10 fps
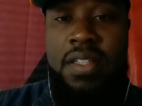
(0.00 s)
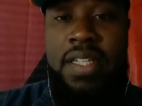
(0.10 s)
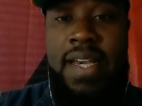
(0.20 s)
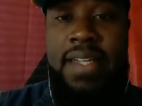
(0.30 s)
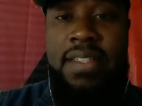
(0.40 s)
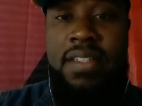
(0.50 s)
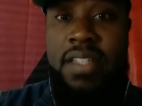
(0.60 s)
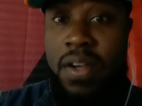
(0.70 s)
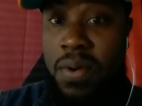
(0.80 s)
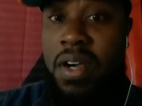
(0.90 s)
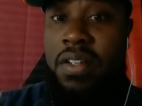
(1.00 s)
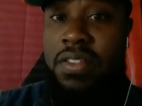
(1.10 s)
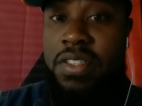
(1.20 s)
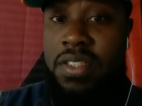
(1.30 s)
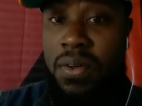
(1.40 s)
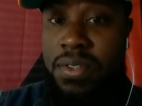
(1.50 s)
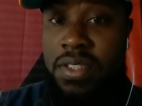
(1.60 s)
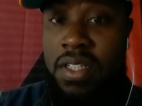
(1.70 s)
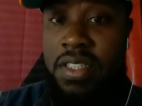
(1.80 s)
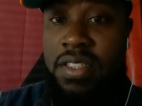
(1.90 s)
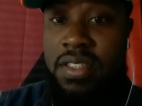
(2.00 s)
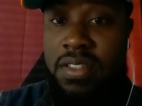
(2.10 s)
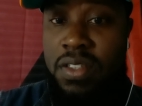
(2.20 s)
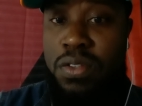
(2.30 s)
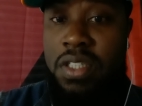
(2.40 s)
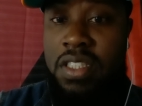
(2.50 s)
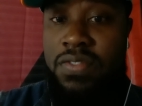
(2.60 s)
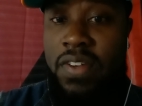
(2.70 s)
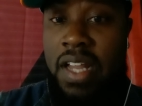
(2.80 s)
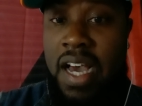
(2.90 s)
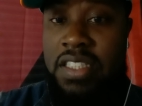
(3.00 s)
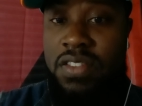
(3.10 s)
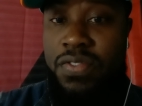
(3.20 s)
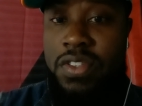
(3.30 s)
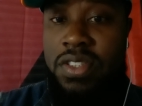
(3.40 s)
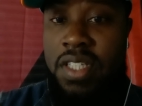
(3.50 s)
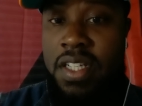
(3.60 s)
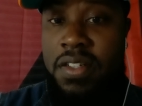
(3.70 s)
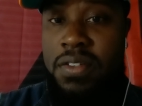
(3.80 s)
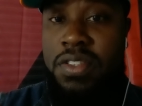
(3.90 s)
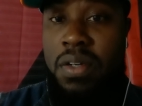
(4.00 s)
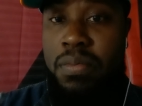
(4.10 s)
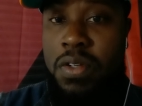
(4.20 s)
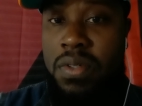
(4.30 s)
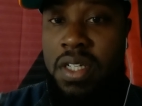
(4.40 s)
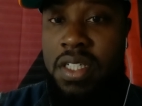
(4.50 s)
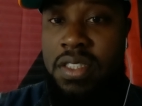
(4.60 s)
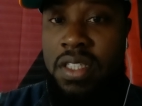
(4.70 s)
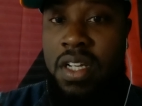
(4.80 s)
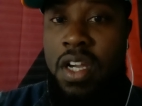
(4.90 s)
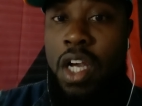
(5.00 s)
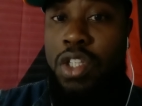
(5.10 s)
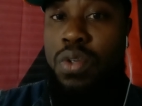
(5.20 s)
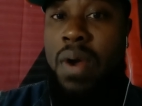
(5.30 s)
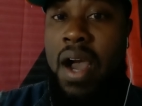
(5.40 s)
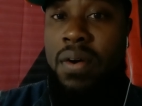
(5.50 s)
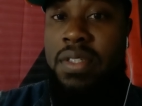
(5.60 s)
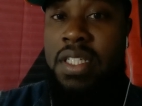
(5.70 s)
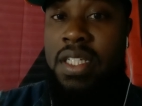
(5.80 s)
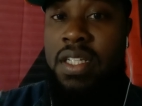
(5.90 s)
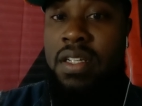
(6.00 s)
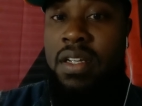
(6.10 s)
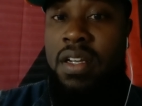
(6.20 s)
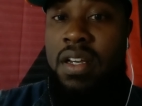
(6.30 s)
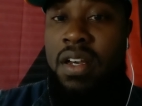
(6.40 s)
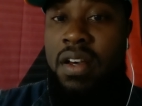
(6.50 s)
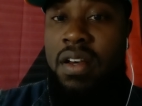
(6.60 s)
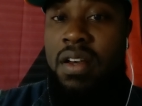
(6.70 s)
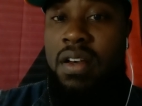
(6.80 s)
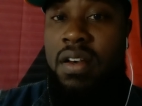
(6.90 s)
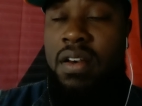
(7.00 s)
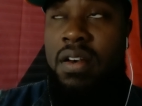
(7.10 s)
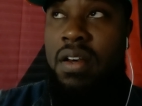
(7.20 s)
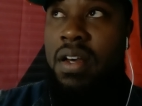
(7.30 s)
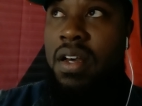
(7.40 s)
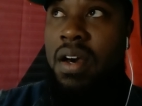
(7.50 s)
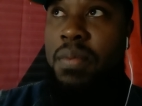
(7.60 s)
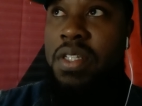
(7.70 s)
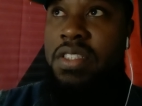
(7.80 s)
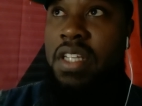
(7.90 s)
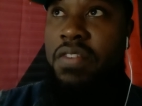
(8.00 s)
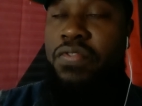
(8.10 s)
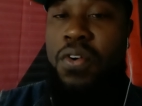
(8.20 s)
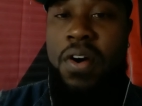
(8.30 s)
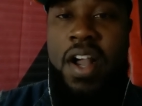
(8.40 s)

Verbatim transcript: that there were other socialists, socialist philosophers, thinkers, communities throughout the I'm gonna say four